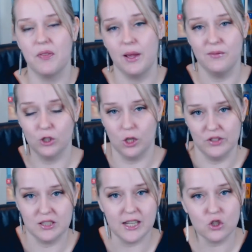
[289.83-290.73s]
but they're having
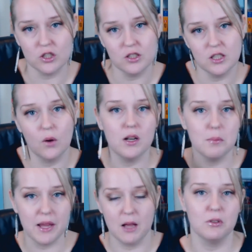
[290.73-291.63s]
conversations, I
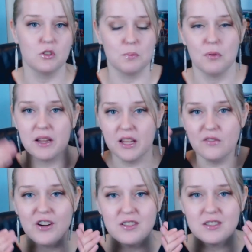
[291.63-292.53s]
want to be able to put my
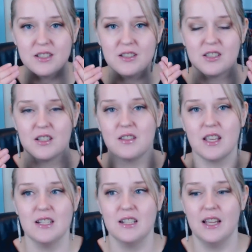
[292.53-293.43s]
earphones in, so
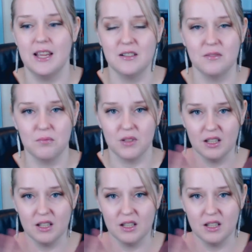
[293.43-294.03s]
then it,